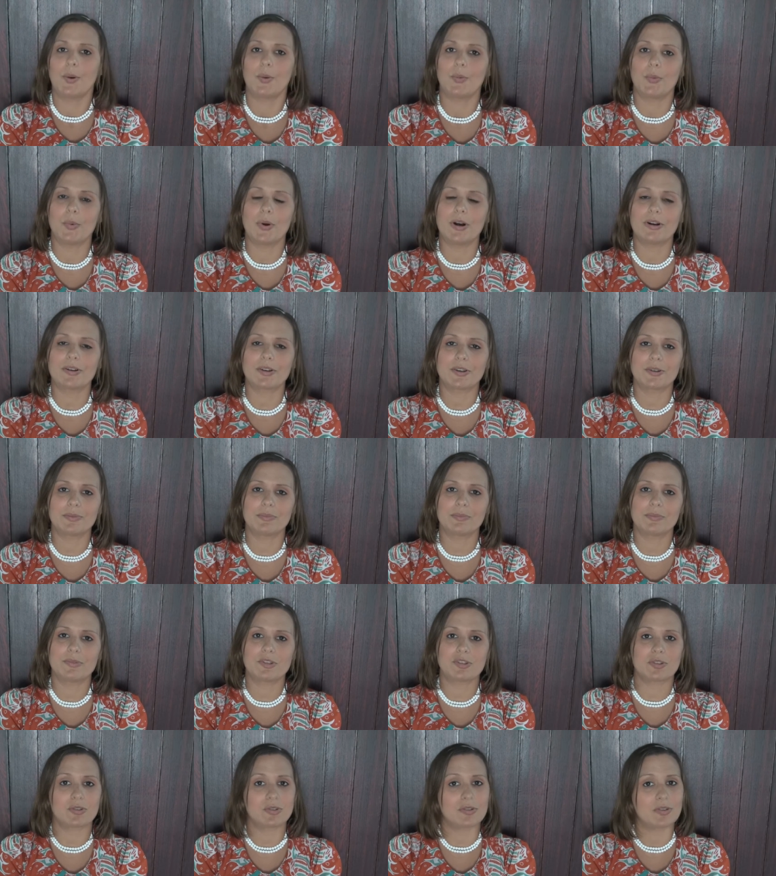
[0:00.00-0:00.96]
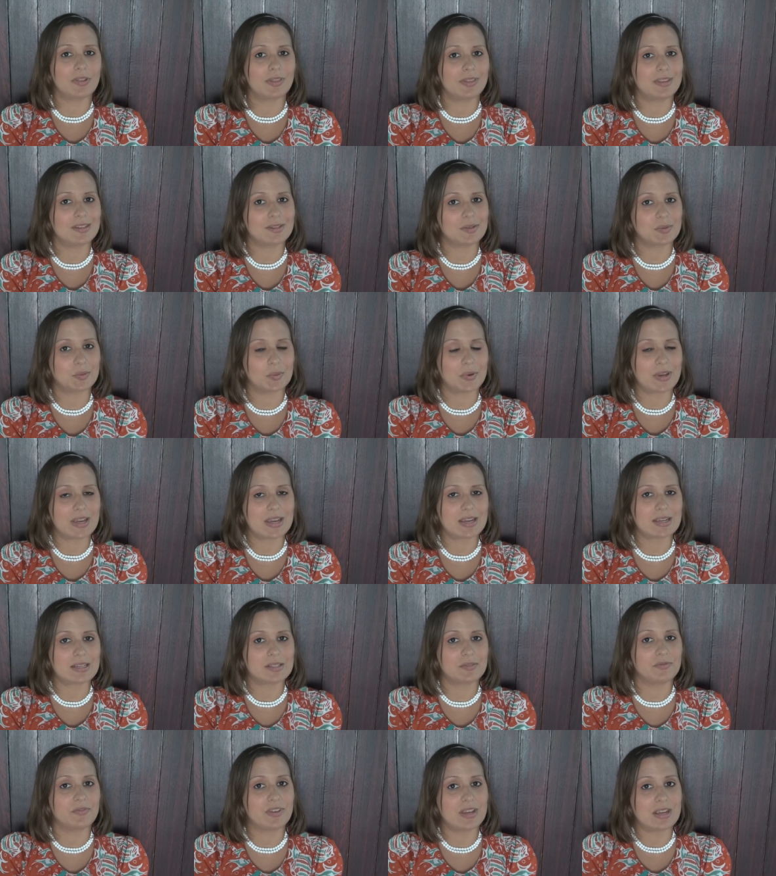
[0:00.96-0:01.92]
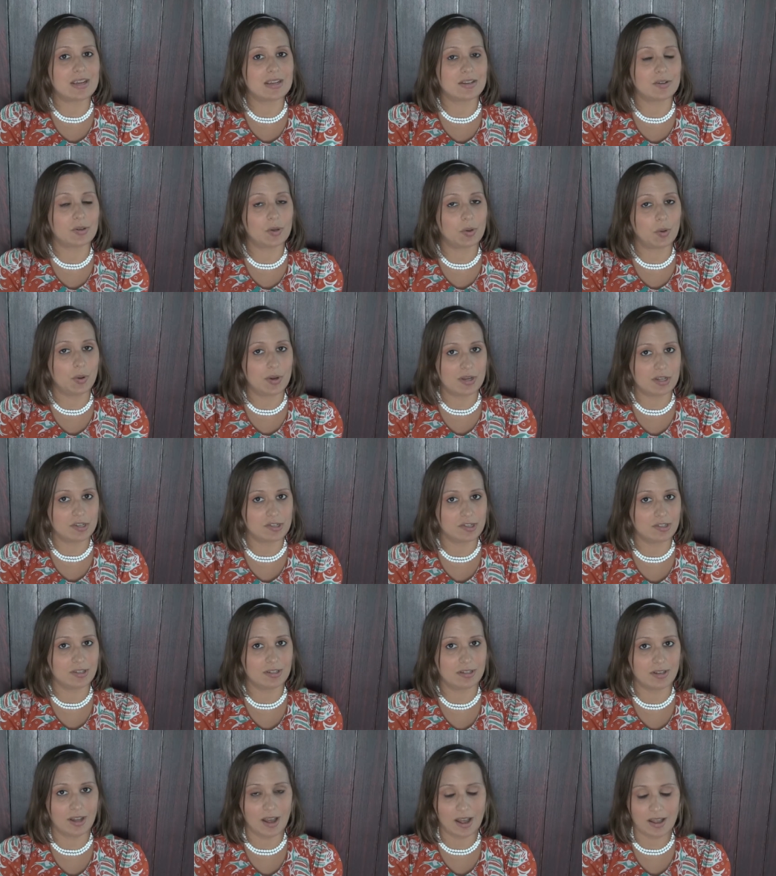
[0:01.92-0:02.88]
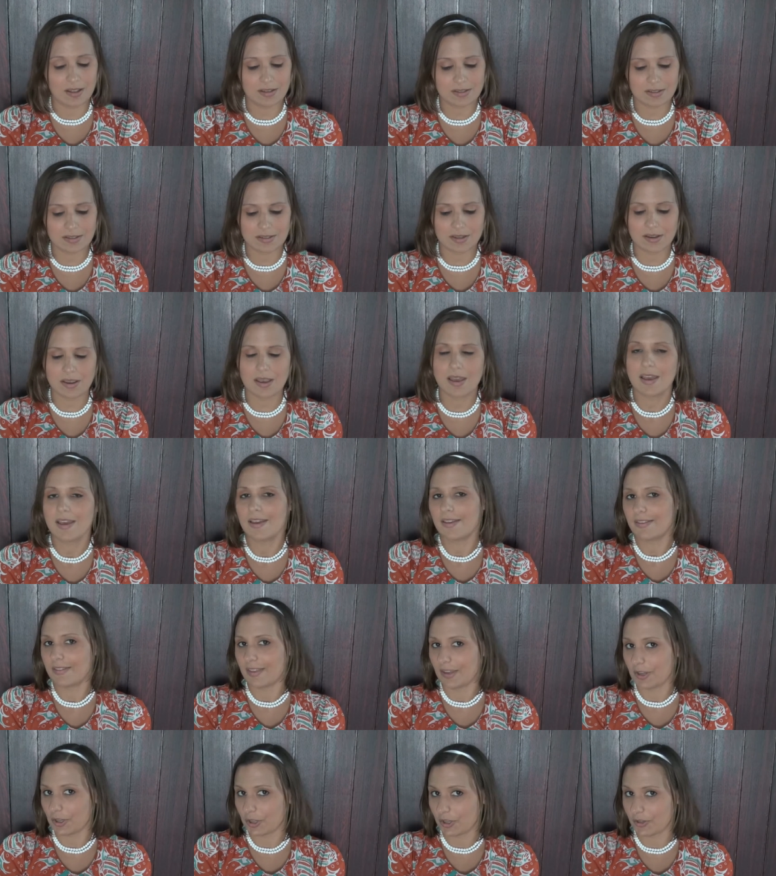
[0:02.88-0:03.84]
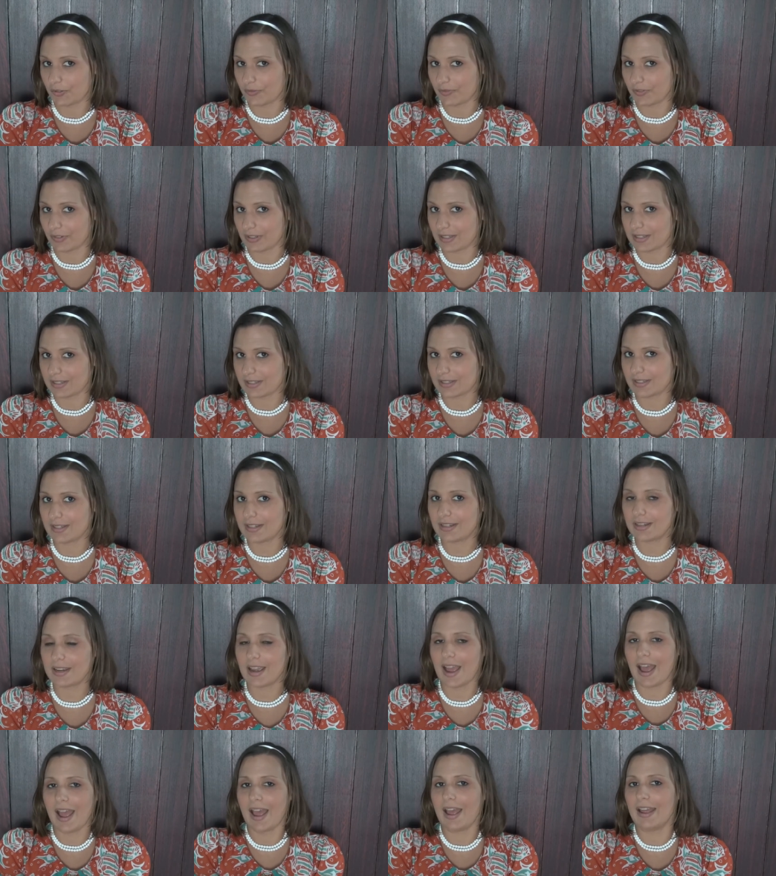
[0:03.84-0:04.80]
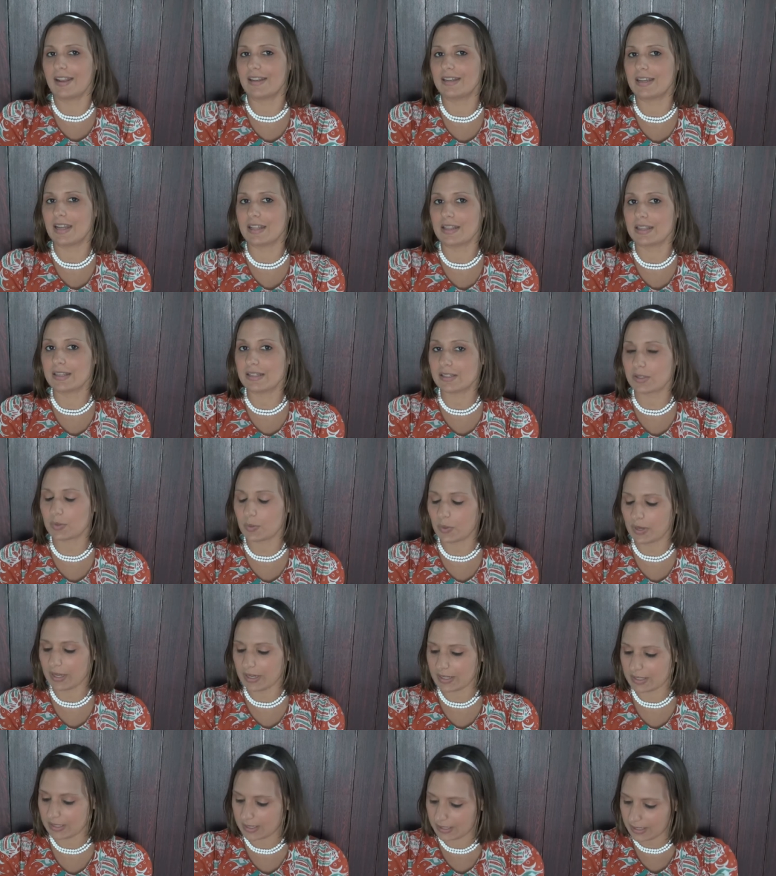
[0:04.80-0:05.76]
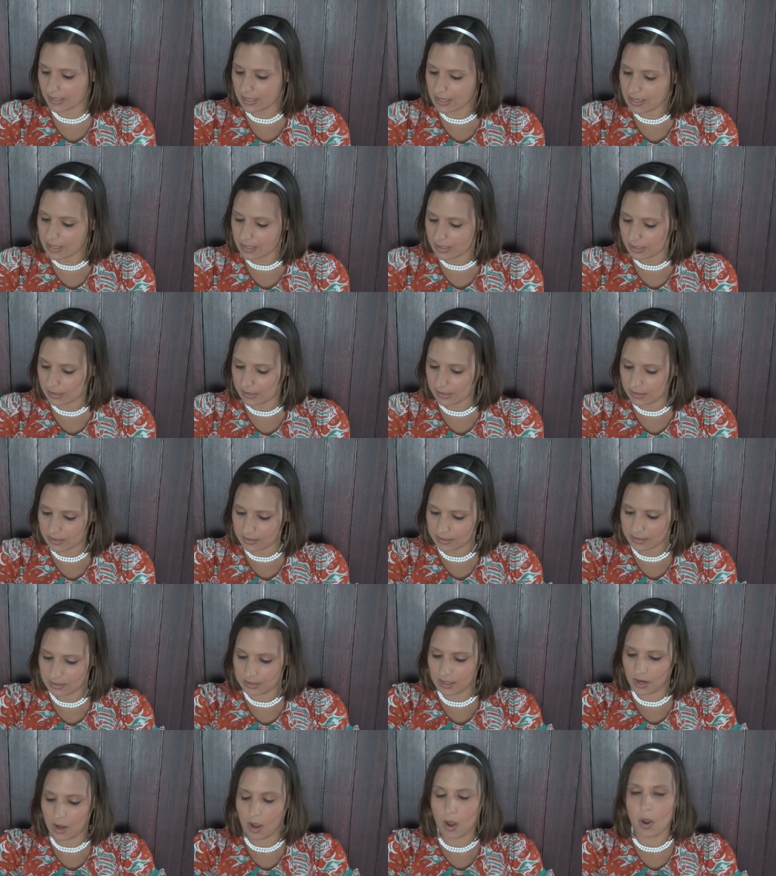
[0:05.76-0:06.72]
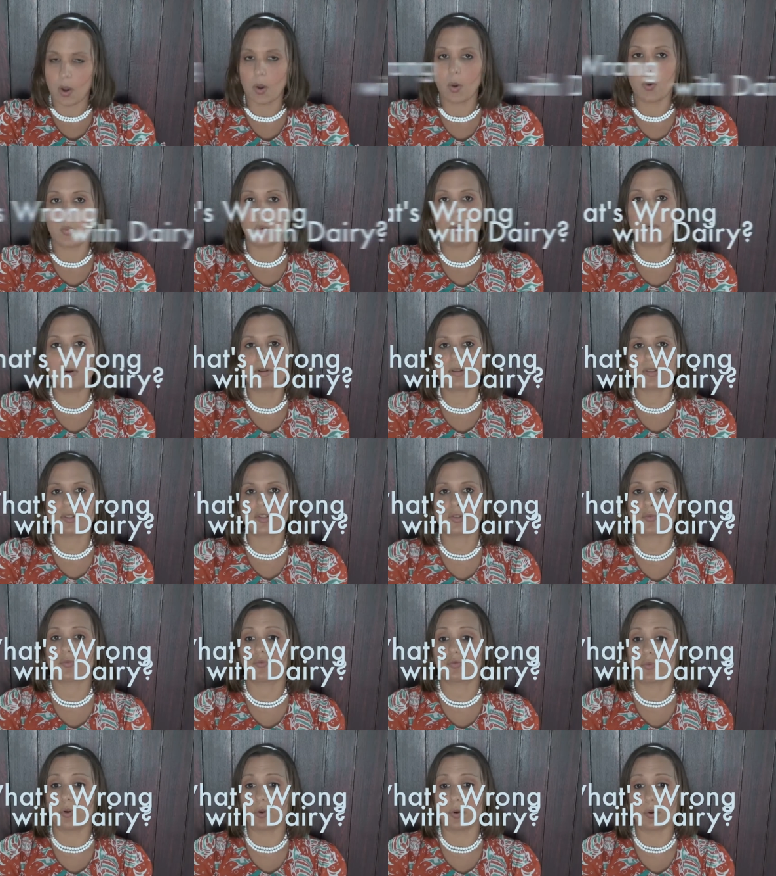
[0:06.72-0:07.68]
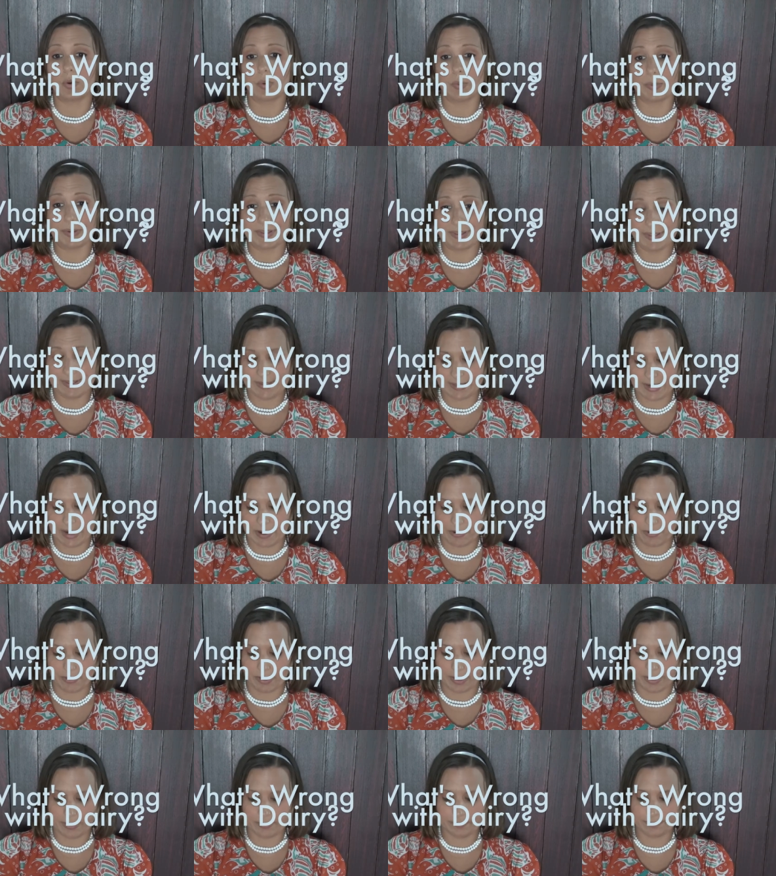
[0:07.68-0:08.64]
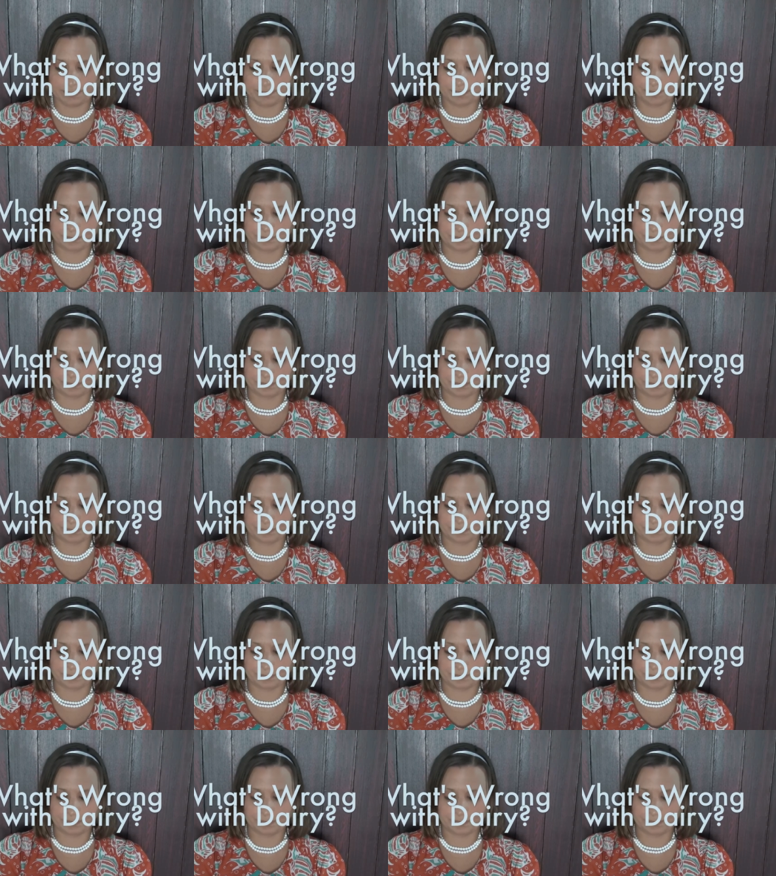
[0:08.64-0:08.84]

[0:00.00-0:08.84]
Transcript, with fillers: Welcome to this week's vegan question and answer. Thank you for listening and this week's is What's wrong with dairy?